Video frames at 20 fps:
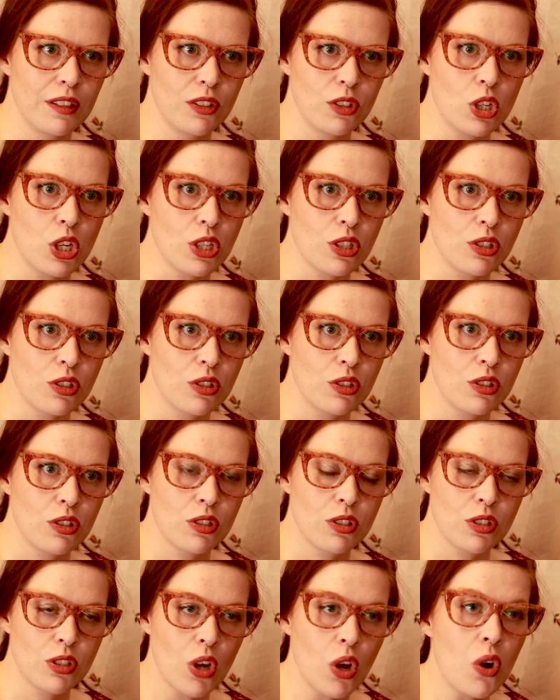just
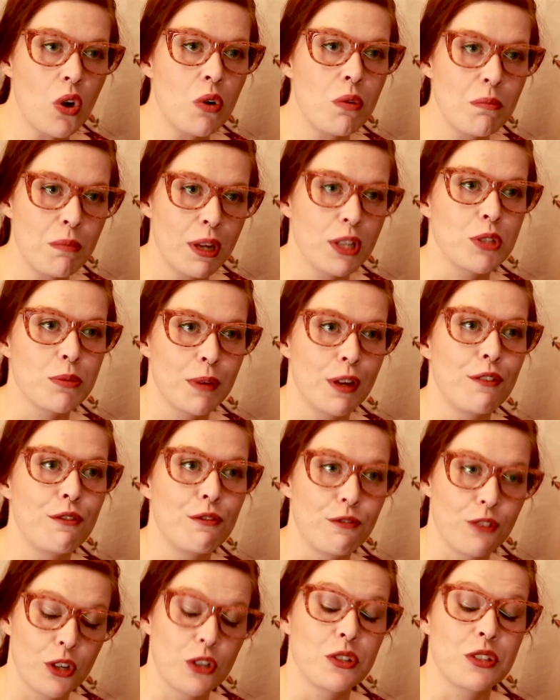so much my
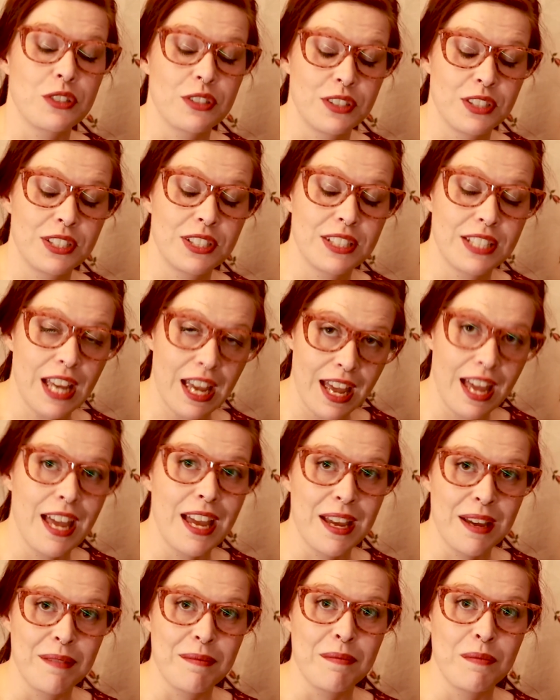first
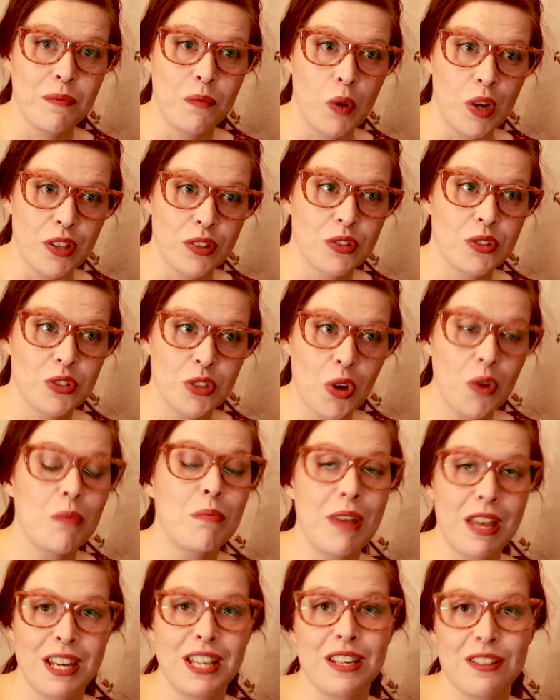time with so
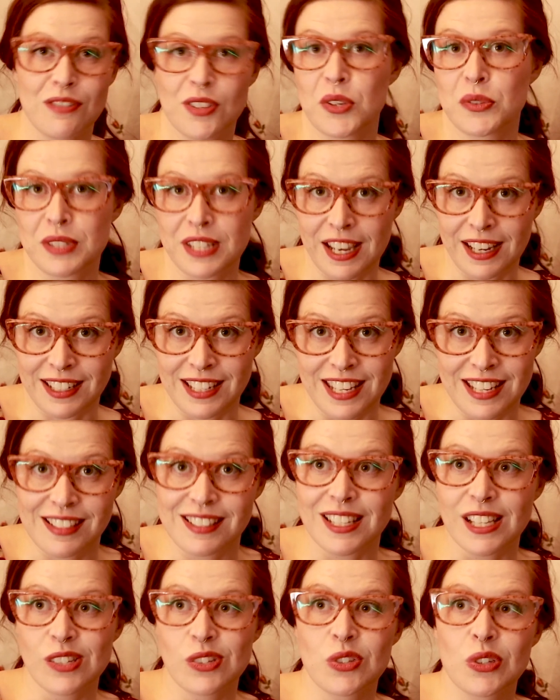many of those
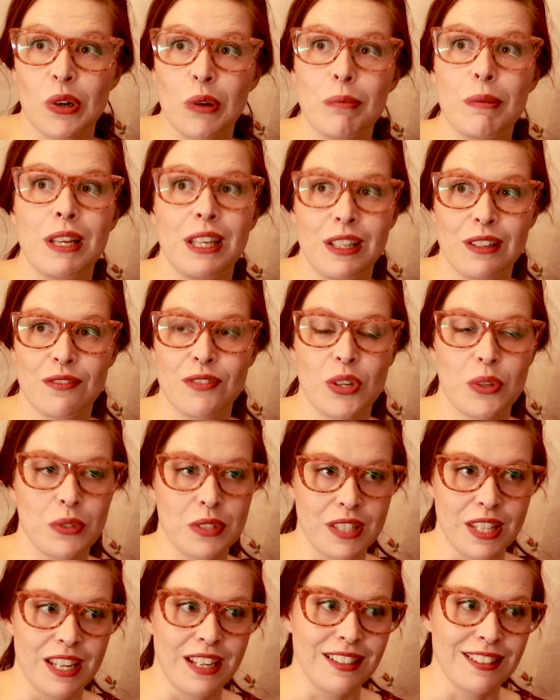techniques and so many of
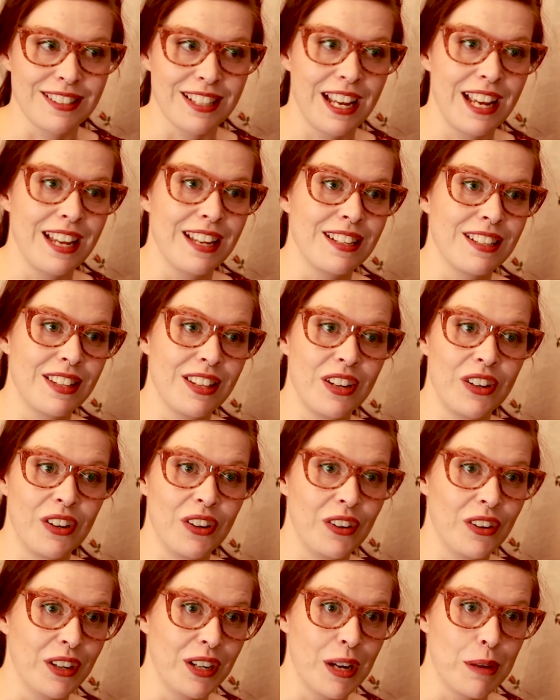those things, and there
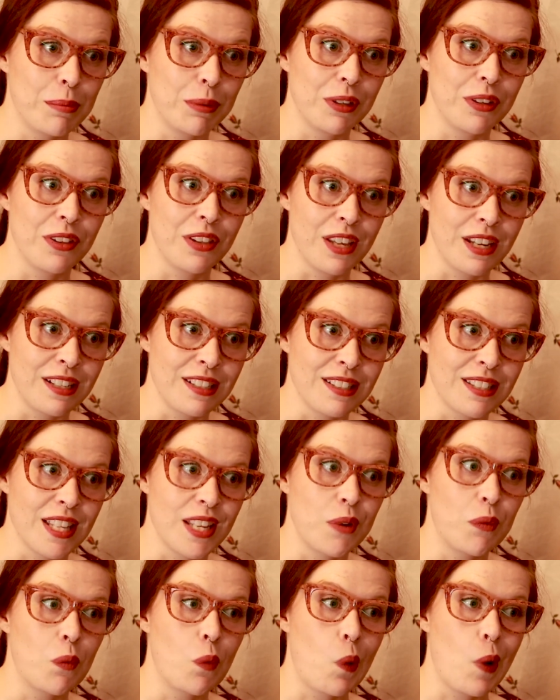are a couple of things
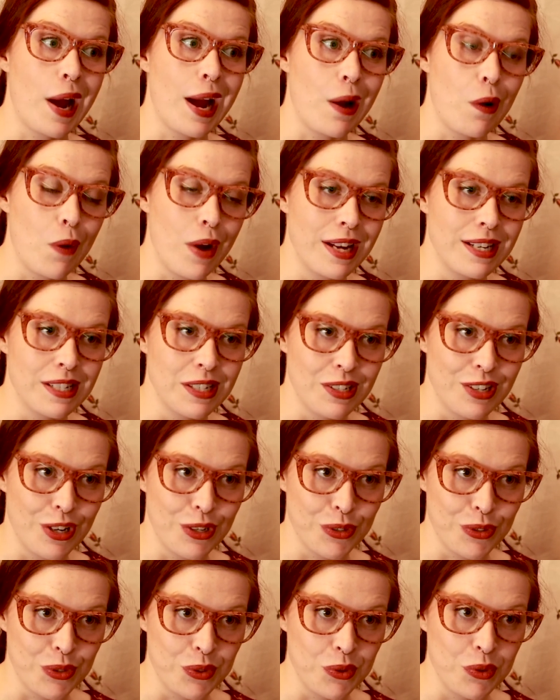that, wow, I did
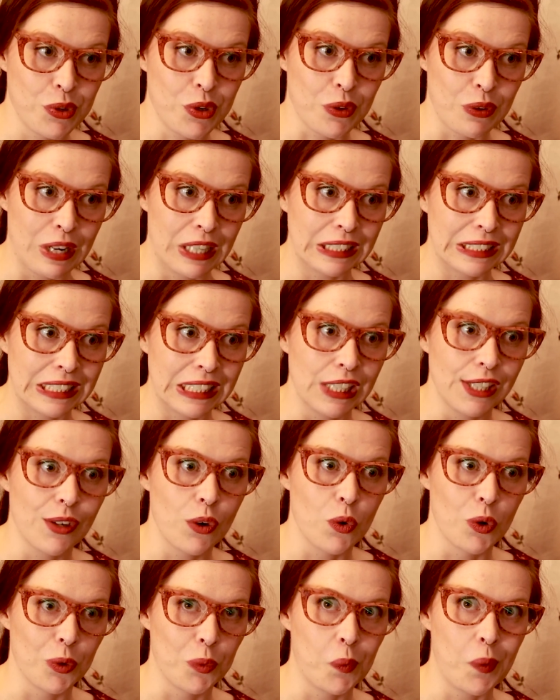not do correctly or